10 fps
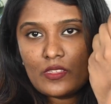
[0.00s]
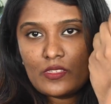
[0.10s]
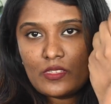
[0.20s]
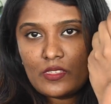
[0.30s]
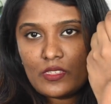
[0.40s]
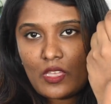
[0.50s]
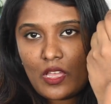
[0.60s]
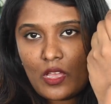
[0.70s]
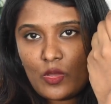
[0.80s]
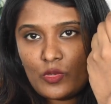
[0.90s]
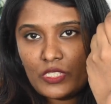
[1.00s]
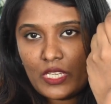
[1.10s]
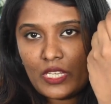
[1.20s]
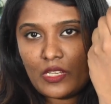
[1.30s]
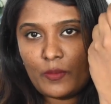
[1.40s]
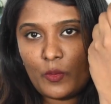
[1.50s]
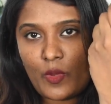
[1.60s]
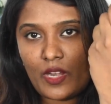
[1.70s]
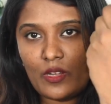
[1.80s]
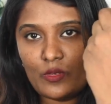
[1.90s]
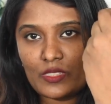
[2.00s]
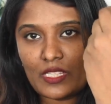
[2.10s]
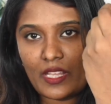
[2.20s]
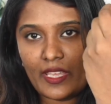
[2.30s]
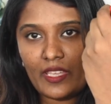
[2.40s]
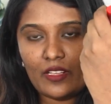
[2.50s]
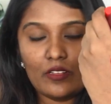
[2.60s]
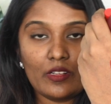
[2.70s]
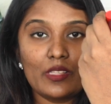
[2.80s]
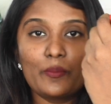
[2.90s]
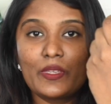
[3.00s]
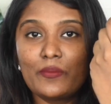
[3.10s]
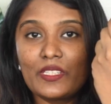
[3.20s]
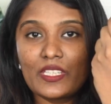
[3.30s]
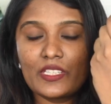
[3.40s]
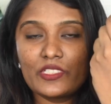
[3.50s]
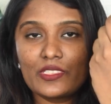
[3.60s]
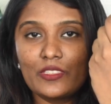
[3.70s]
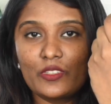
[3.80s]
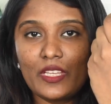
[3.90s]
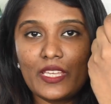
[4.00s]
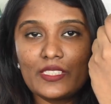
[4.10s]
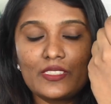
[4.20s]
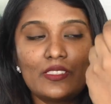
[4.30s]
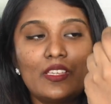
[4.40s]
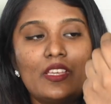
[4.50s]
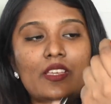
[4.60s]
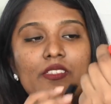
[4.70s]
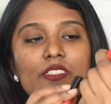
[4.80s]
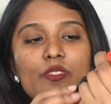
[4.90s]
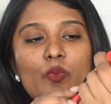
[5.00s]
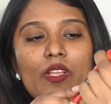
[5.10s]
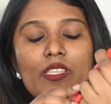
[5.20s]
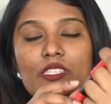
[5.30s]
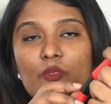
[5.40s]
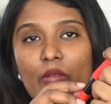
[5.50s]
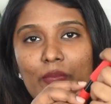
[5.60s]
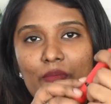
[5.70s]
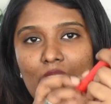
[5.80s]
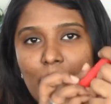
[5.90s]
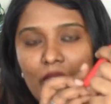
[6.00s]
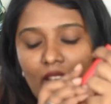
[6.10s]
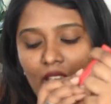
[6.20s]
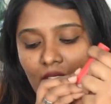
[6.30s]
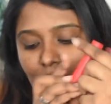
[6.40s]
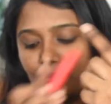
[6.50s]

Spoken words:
This is how shade number 1 looks like. Look at the pigmentation, you guys. Just one swipe tha panna.